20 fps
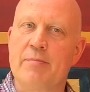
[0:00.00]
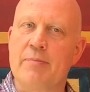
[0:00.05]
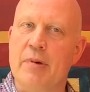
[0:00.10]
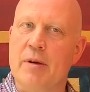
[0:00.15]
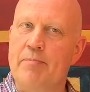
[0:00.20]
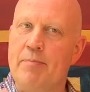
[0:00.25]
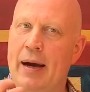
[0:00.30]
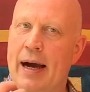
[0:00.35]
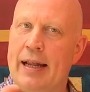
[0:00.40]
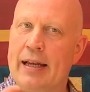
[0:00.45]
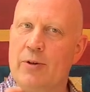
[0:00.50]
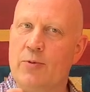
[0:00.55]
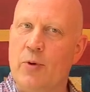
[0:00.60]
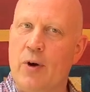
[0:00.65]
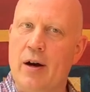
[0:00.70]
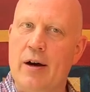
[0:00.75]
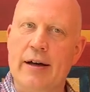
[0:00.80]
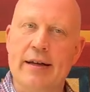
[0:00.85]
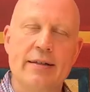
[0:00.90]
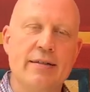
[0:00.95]
But palate
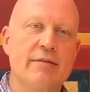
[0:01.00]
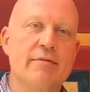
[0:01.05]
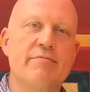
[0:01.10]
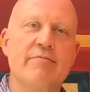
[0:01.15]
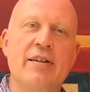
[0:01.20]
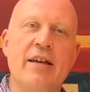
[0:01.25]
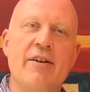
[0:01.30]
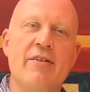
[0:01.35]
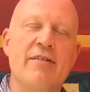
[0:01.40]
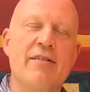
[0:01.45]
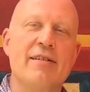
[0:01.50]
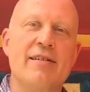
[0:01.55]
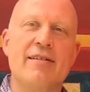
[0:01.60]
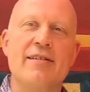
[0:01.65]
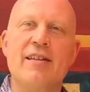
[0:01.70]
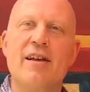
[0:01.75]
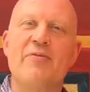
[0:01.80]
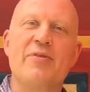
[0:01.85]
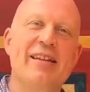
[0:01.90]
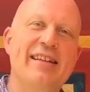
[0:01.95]
wise, you know,
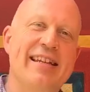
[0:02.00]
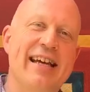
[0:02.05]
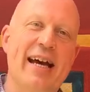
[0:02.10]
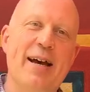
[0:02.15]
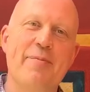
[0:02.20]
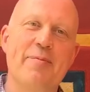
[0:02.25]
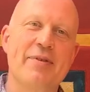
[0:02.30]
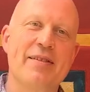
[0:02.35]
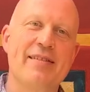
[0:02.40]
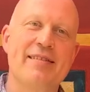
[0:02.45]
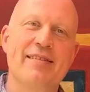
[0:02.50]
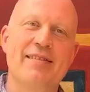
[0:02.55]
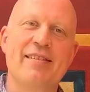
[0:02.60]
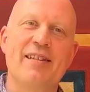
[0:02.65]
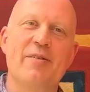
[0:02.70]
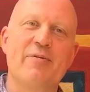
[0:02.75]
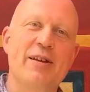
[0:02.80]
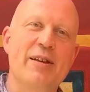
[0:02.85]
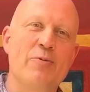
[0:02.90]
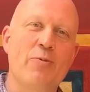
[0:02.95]
lovely depth,
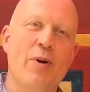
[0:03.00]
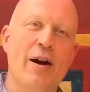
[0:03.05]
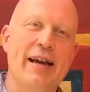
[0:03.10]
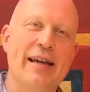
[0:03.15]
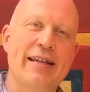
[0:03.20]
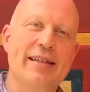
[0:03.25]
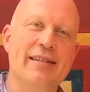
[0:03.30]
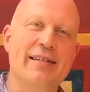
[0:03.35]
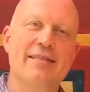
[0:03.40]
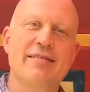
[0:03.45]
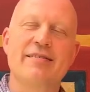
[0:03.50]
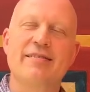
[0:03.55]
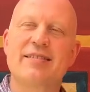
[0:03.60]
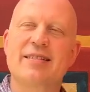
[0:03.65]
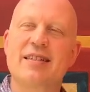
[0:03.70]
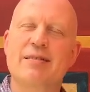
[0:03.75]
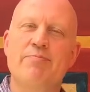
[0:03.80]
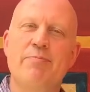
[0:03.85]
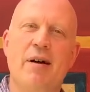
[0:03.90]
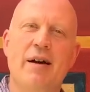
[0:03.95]
lovely weight,
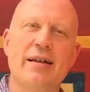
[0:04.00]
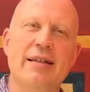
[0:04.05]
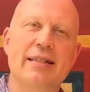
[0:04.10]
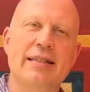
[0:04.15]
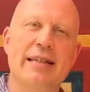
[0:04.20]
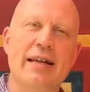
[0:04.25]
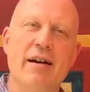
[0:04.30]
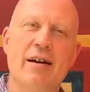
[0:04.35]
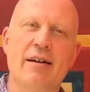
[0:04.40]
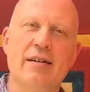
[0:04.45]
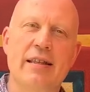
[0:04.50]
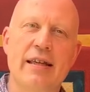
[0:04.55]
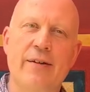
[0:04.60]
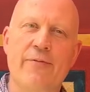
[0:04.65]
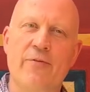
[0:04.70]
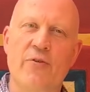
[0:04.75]
spicy earthy